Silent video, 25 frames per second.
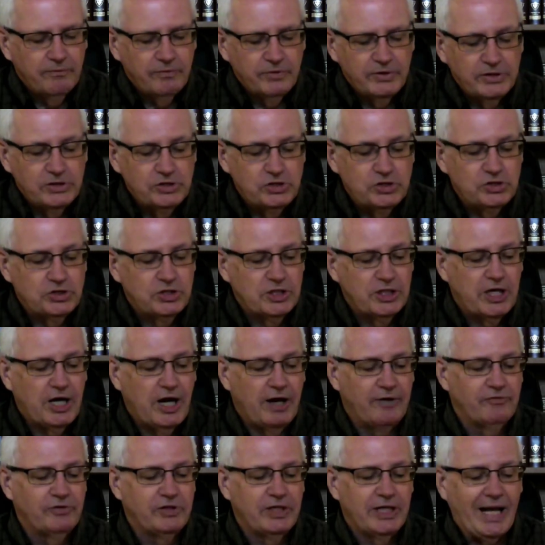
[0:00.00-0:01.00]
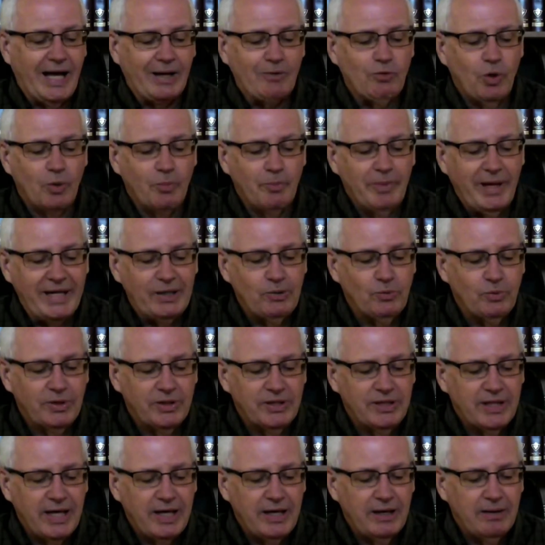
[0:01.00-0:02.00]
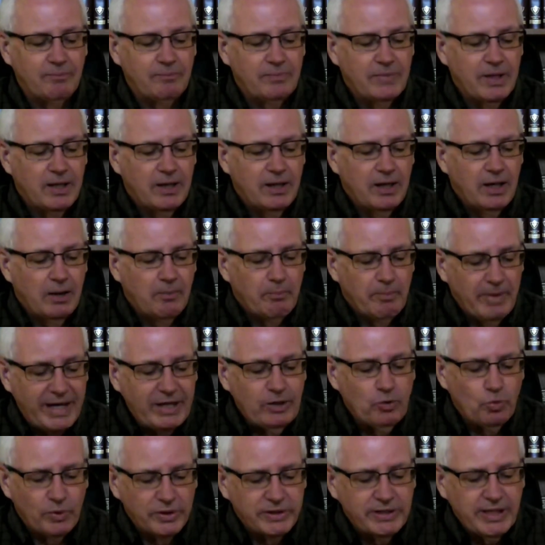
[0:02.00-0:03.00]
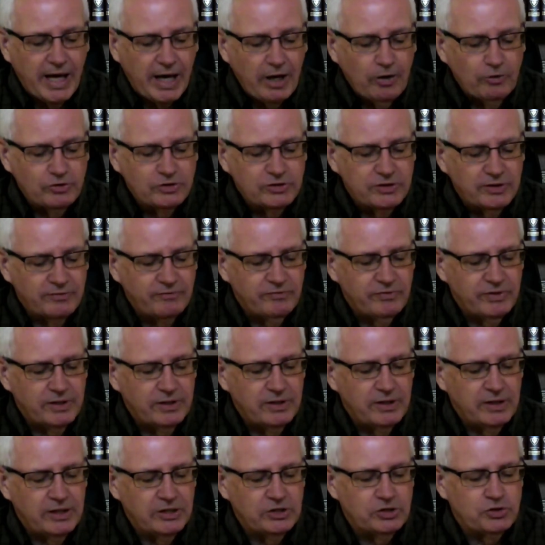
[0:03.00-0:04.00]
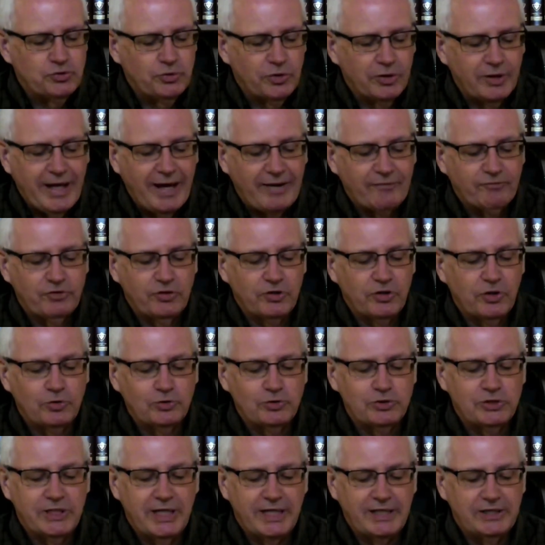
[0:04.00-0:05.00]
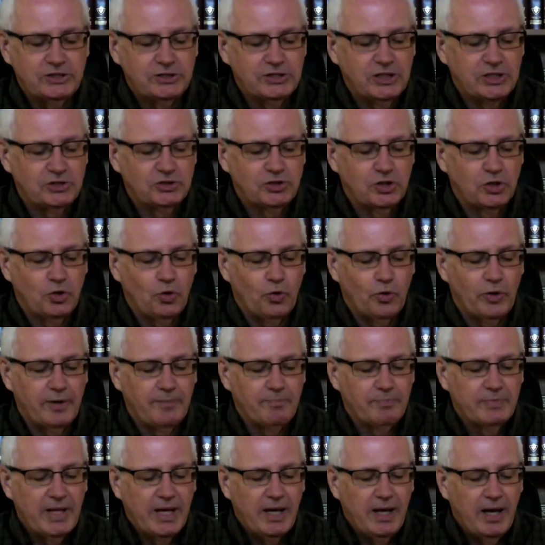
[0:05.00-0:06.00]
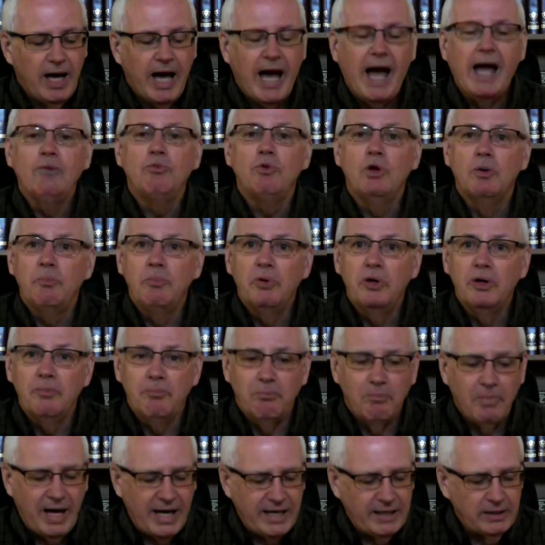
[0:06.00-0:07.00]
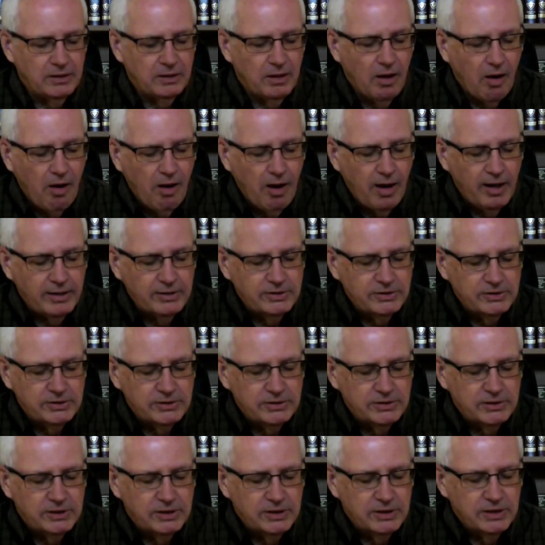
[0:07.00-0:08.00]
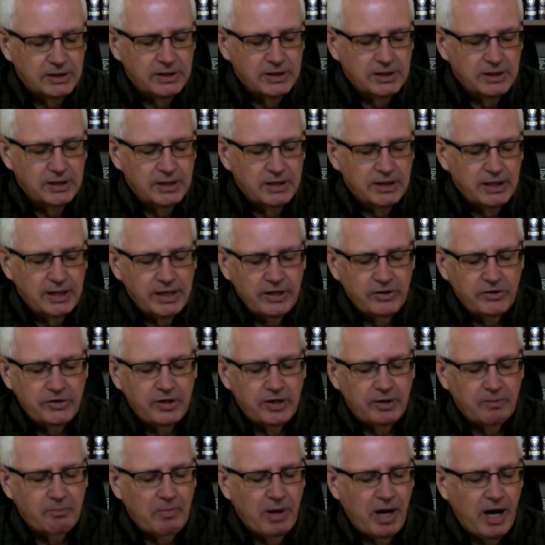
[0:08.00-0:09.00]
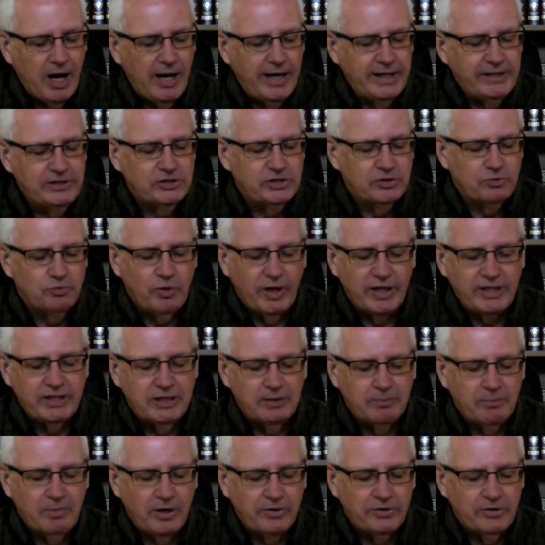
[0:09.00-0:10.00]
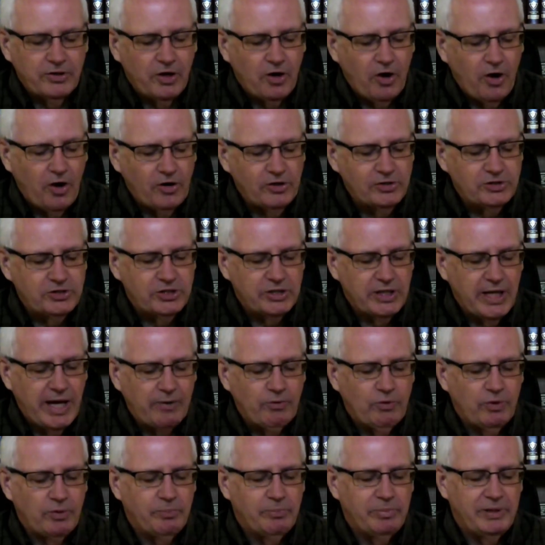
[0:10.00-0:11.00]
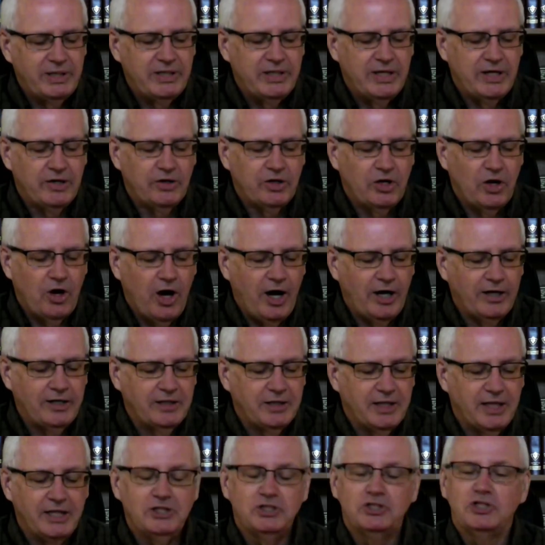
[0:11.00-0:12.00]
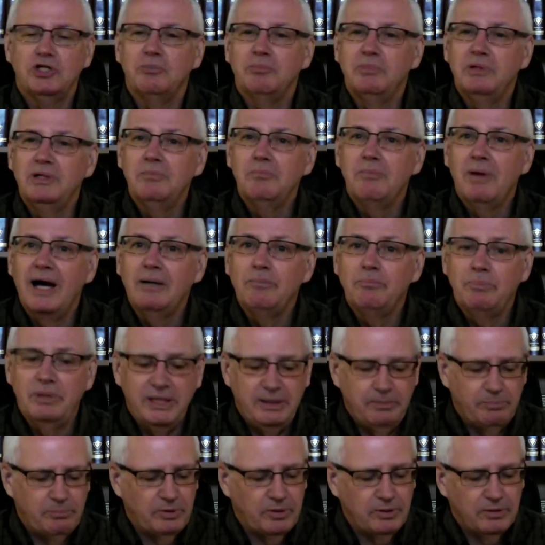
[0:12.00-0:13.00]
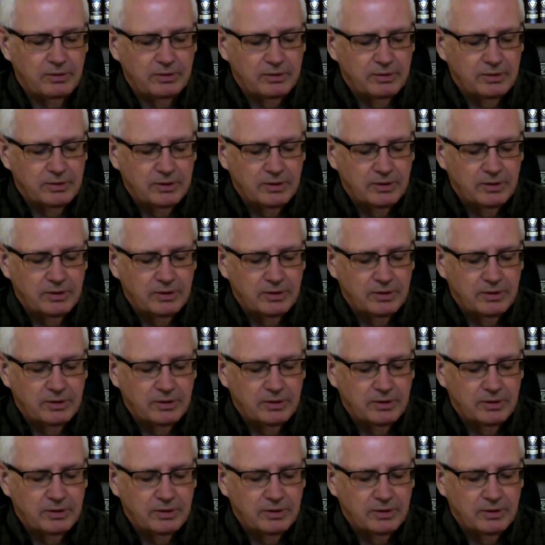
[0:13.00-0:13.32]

This is the covenant I will make with them, make with the house of Israel after those days, says the Lord. I will put my laws in their minds and write them on their hearts, and I will be their God, and they shall be my people.